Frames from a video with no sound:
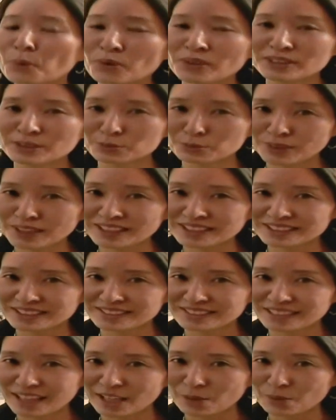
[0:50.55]
born and raised
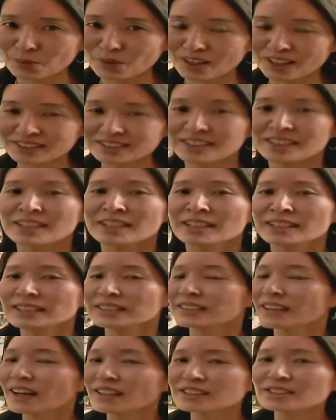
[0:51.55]
in Taiwan.
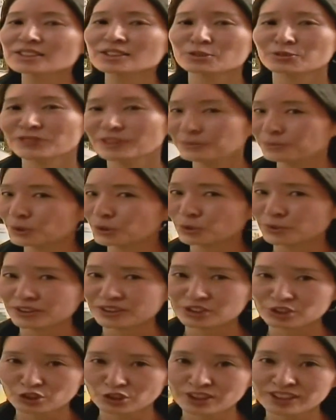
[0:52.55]
He got his film
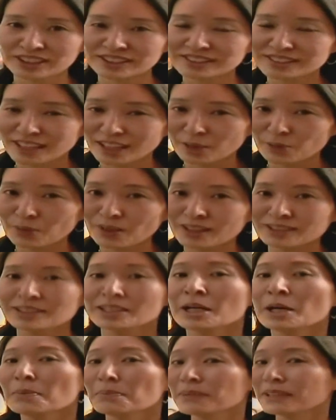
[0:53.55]
career started in Taiwan,
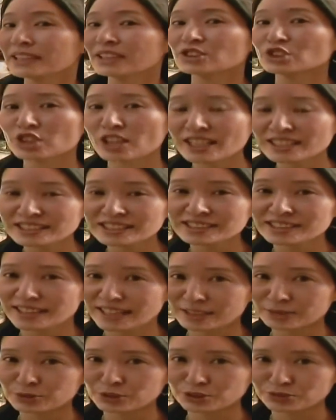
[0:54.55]
making Chinese
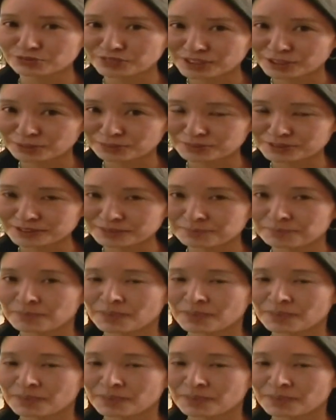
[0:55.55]
language films.